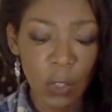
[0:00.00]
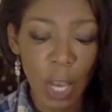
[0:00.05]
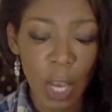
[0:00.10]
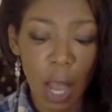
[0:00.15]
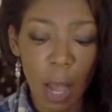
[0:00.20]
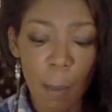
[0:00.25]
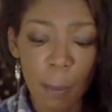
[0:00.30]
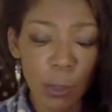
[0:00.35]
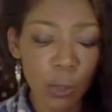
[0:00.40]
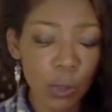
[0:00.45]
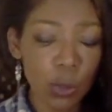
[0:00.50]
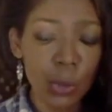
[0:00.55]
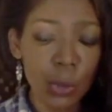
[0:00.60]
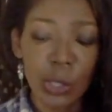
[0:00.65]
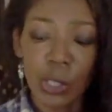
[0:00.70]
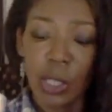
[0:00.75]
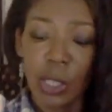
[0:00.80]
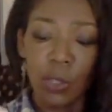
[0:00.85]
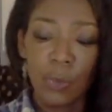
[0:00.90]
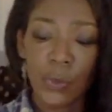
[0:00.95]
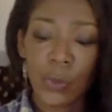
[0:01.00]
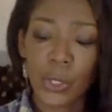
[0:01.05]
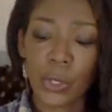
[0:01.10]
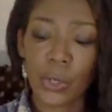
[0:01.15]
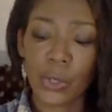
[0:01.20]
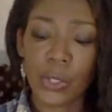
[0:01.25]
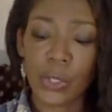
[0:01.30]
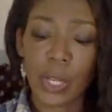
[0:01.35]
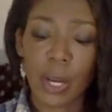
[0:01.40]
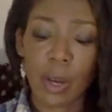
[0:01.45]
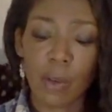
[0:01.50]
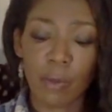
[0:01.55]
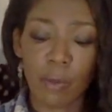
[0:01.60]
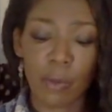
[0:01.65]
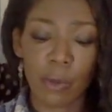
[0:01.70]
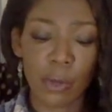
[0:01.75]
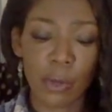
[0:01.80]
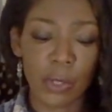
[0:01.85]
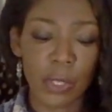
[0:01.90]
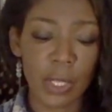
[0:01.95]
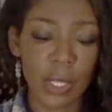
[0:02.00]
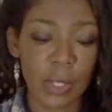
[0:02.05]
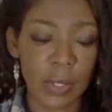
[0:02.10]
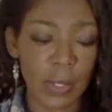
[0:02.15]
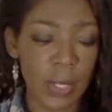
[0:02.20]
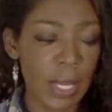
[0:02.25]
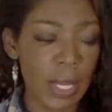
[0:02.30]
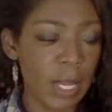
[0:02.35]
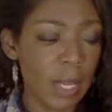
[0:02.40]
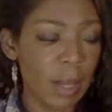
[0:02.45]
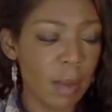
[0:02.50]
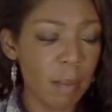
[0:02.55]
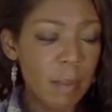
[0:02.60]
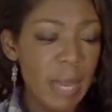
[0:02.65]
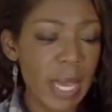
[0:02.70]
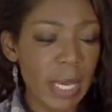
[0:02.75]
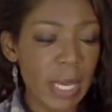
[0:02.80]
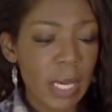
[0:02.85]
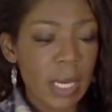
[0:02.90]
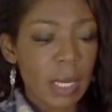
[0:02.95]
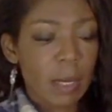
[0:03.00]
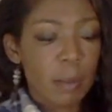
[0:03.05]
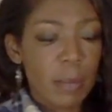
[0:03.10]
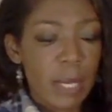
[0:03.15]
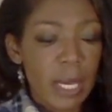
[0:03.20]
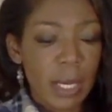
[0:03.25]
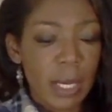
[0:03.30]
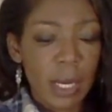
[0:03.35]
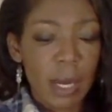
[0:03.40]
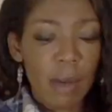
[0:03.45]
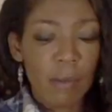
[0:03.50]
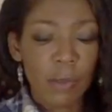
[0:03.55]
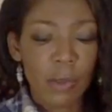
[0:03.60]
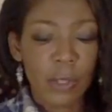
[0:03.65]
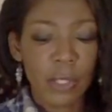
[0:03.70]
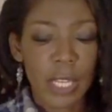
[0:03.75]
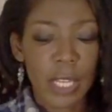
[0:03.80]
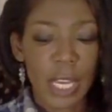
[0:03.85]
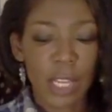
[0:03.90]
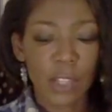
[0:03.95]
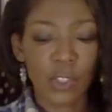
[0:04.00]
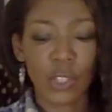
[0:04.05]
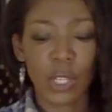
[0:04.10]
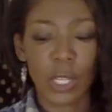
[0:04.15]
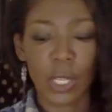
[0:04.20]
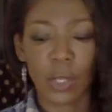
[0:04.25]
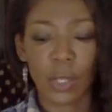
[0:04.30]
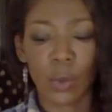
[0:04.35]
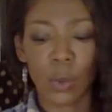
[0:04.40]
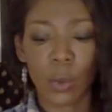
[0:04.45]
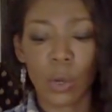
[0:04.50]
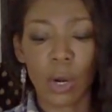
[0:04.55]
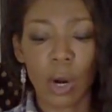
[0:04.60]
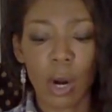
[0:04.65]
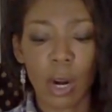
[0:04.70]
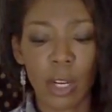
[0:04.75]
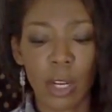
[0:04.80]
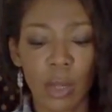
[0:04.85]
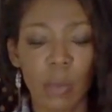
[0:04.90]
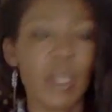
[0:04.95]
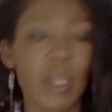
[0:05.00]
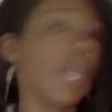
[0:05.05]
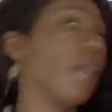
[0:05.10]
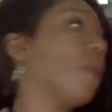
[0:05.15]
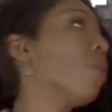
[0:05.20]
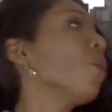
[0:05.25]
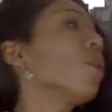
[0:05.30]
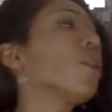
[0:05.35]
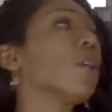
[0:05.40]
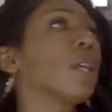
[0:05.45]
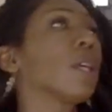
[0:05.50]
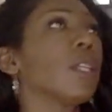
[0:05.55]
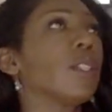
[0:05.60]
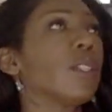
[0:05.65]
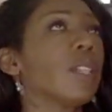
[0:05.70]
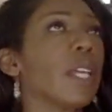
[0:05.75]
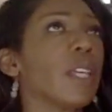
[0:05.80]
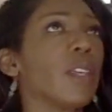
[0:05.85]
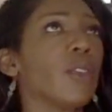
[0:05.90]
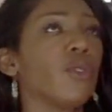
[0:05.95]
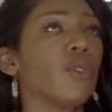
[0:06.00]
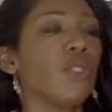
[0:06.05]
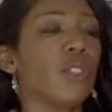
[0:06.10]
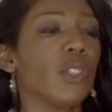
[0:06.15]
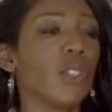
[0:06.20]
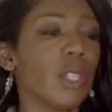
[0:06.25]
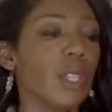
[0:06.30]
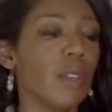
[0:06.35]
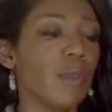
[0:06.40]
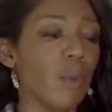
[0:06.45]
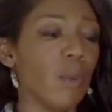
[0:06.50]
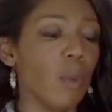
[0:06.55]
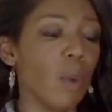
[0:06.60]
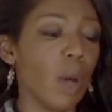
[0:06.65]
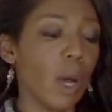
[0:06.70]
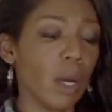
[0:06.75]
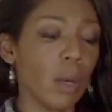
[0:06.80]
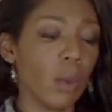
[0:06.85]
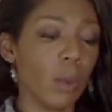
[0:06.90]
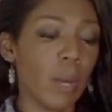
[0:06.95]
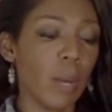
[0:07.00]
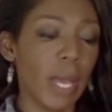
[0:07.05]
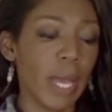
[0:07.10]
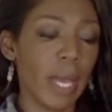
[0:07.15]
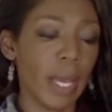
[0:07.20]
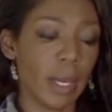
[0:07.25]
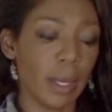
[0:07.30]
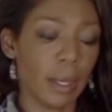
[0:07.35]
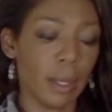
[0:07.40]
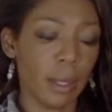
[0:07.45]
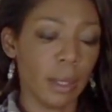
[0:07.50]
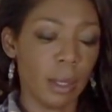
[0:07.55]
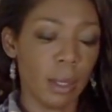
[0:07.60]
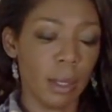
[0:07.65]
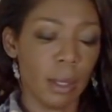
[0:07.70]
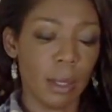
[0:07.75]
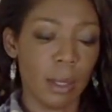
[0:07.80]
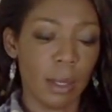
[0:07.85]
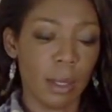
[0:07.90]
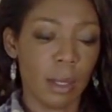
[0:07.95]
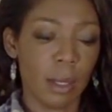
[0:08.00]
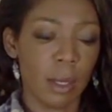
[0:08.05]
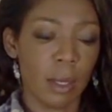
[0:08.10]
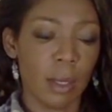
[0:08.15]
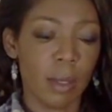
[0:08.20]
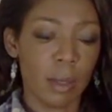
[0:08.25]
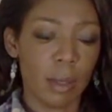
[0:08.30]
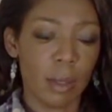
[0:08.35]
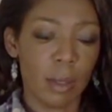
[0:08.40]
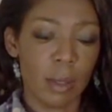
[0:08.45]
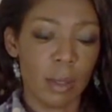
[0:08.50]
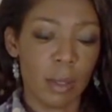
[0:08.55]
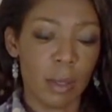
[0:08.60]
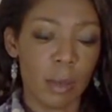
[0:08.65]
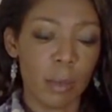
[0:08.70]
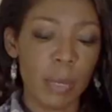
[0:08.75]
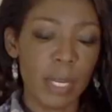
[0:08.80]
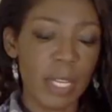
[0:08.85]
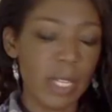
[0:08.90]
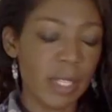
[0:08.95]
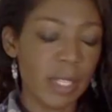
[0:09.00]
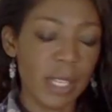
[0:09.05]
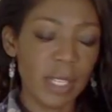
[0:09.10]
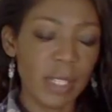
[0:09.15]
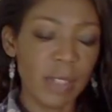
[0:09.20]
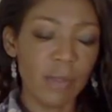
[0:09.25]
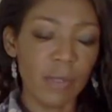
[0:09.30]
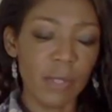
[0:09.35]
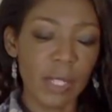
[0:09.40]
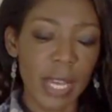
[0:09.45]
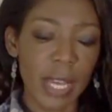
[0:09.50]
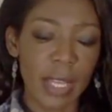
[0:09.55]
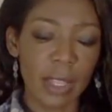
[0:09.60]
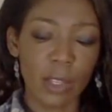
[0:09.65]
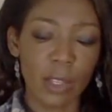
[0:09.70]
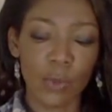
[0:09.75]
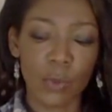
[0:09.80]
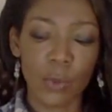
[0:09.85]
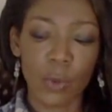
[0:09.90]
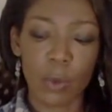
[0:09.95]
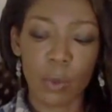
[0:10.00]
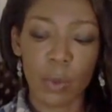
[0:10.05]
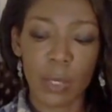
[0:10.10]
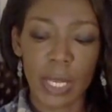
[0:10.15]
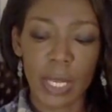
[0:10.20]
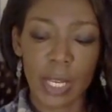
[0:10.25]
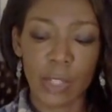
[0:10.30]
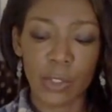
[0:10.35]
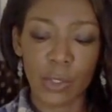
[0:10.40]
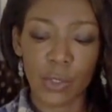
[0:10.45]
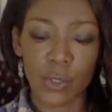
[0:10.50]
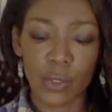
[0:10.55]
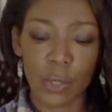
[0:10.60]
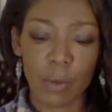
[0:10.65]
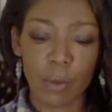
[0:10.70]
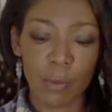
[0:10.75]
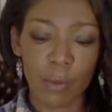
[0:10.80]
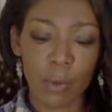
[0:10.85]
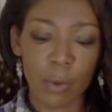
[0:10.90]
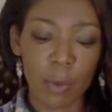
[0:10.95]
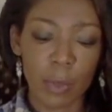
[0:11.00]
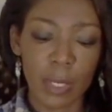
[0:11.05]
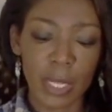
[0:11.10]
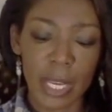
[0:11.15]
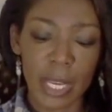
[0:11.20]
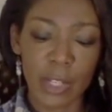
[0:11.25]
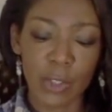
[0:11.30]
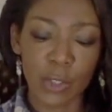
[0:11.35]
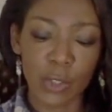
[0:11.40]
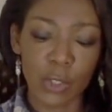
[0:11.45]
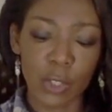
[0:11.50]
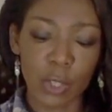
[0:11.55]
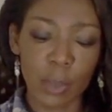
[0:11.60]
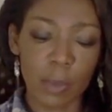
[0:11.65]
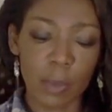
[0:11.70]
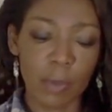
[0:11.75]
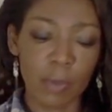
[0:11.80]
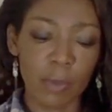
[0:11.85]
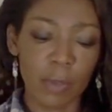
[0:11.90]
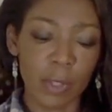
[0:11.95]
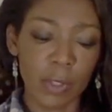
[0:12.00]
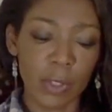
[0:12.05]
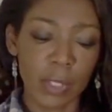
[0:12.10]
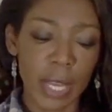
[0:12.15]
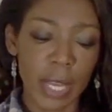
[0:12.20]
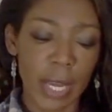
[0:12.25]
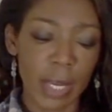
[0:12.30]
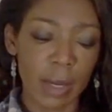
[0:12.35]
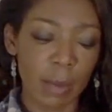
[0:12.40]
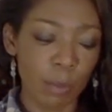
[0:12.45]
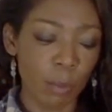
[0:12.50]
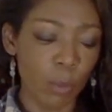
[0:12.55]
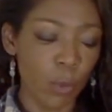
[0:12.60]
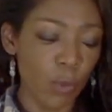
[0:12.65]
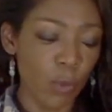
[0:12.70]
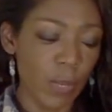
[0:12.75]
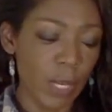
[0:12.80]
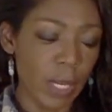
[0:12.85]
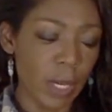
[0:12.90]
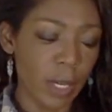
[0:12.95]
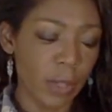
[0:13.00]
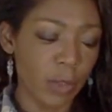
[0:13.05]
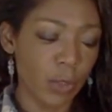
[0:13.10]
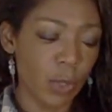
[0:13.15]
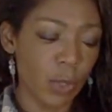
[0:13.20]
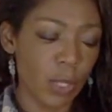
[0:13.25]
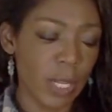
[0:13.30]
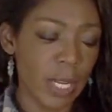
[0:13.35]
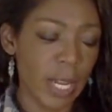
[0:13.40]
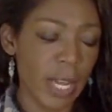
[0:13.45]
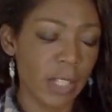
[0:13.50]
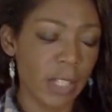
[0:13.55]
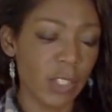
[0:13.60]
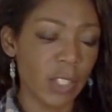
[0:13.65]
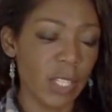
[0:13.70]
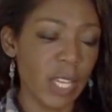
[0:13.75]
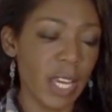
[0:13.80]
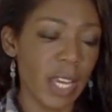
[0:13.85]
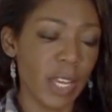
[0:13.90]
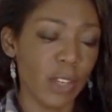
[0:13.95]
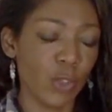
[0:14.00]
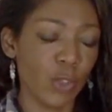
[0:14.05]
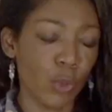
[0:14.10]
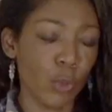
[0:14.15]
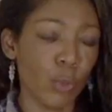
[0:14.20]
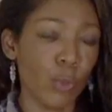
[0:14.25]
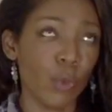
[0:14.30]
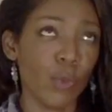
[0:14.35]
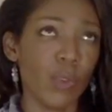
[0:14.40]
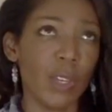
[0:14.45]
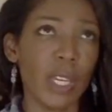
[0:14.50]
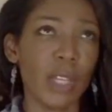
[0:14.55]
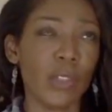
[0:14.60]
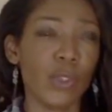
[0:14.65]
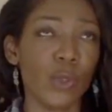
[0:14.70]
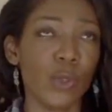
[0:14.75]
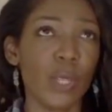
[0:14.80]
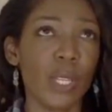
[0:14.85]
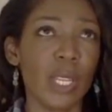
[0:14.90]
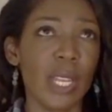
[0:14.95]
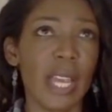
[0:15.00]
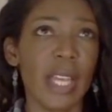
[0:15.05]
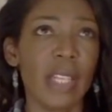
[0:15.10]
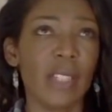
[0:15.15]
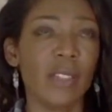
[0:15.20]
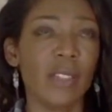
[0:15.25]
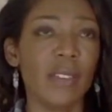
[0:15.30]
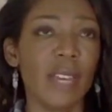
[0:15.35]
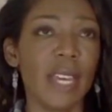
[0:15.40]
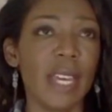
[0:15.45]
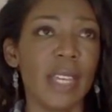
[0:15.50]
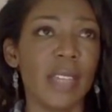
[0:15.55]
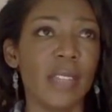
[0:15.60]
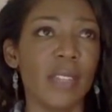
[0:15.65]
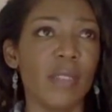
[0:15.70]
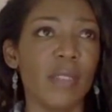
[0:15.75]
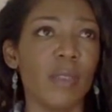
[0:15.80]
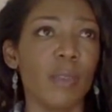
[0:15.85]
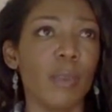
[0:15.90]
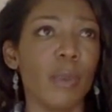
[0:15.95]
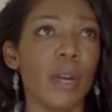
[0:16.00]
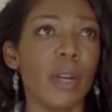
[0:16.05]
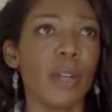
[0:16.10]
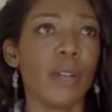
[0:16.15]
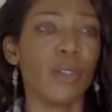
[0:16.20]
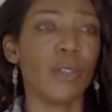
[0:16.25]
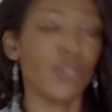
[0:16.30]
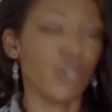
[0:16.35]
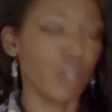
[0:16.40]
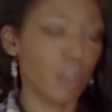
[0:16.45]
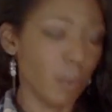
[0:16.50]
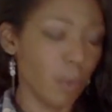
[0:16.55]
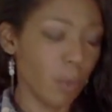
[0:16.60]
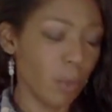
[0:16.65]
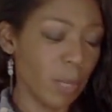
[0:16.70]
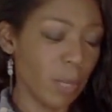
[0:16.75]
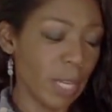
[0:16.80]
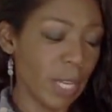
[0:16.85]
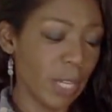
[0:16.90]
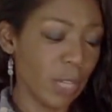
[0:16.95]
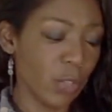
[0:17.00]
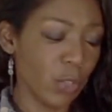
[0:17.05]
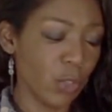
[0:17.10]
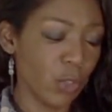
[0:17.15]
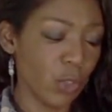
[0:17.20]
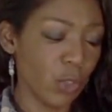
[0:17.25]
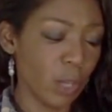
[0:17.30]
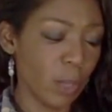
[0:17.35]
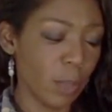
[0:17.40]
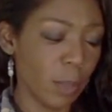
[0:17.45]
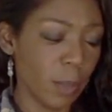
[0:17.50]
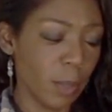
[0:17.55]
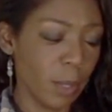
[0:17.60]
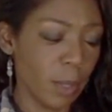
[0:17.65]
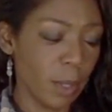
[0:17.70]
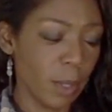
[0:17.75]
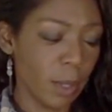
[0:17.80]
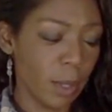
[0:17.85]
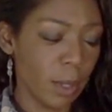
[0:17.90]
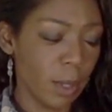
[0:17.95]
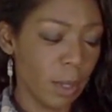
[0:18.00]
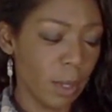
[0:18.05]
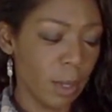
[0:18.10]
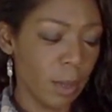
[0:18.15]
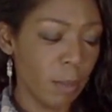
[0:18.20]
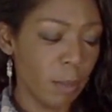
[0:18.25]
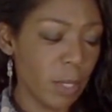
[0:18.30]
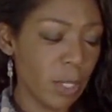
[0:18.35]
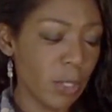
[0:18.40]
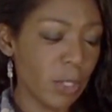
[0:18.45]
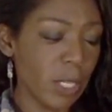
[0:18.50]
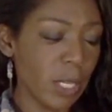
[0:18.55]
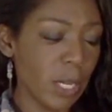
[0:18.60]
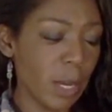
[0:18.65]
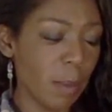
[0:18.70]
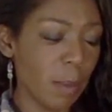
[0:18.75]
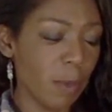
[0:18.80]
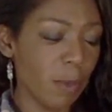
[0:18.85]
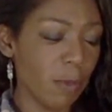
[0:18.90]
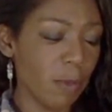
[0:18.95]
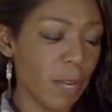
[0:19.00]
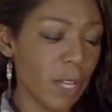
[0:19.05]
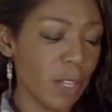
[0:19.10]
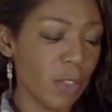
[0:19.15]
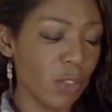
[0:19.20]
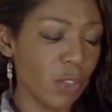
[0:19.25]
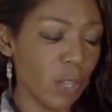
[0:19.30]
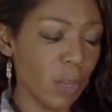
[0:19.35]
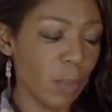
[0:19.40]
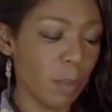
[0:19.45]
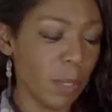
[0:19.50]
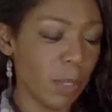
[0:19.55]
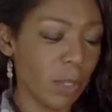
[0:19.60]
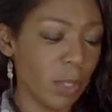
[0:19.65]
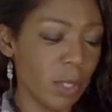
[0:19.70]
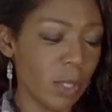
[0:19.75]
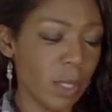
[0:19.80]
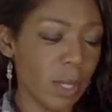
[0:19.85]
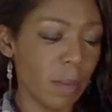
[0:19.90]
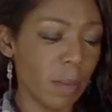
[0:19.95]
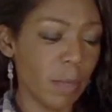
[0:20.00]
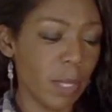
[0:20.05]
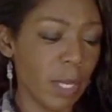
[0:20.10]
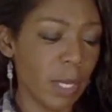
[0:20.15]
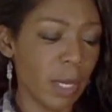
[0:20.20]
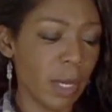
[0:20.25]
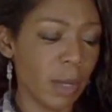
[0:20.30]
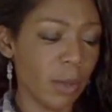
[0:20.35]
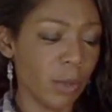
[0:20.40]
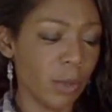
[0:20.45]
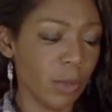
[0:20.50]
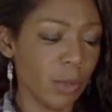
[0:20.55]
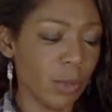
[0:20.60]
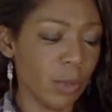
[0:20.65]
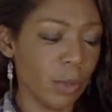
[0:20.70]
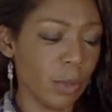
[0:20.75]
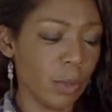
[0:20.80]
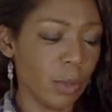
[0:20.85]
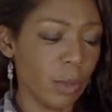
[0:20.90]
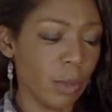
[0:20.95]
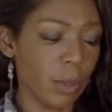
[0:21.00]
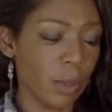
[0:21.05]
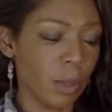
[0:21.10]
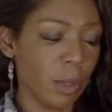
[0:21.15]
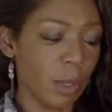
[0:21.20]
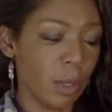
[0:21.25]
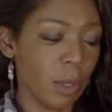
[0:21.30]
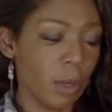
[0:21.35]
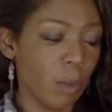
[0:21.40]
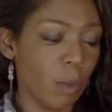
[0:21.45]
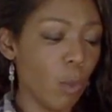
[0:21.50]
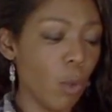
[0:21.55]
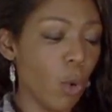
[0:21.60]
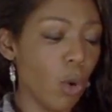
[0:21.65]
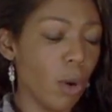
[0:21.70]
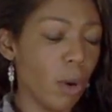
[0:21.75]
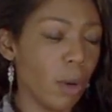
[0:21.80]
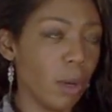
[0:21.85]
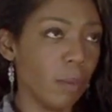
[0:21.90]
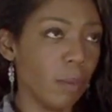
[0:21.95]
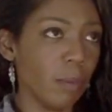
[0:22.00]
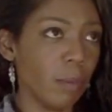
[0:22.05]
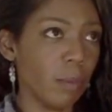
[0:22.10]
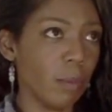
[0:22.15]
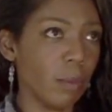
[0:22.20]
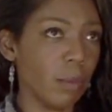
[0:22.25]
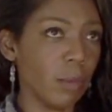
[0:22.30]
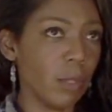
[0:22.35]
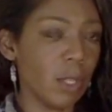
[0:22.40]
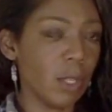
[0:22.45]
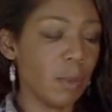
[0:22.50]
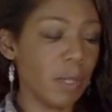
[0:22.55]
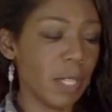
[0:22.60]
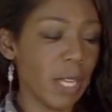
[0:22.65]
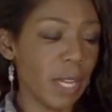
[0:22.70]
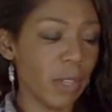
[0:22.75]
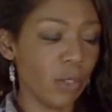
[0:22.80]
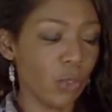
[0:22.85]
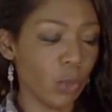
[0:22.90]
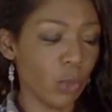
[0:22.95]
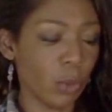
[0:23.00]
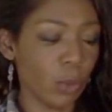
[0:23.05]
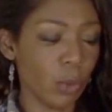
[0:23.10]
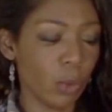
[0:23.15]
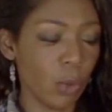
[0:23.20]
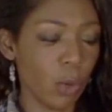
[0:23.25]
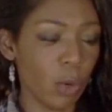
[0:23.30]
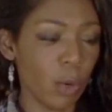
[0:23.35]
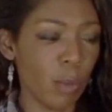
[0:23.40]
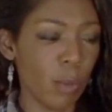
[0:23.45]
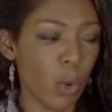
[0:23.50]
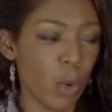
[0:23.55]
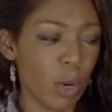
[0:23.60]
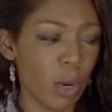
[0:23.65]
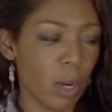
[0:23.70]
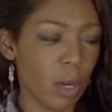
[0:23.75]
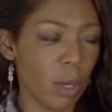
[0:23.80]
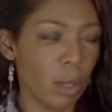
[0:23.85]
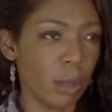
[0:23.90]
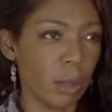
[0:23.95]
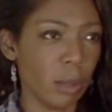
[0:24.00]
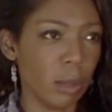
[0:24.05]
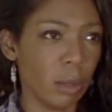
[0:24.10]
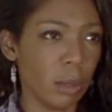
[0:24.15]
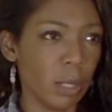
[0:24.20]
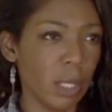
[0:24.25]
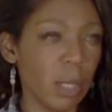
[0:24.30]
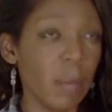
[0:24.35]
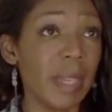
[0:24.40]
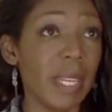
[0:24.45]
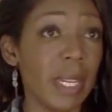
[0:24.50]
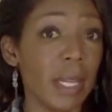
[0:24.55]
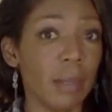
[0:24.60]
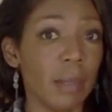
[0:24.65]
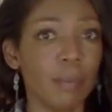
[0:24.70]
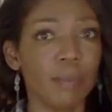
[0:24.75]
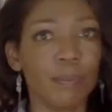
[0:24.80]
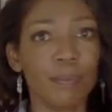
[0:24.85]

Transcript: opportunities for yourself versus making a big confrontation or argument at work. It's like you'll just leave and walk away. But it doesn't feel like this for a relationship. For a relationship, it feels like moving on to the next stage or moving into the next phase of a partnership or relationship. Building up a friendship into something else, more substantial or more committed.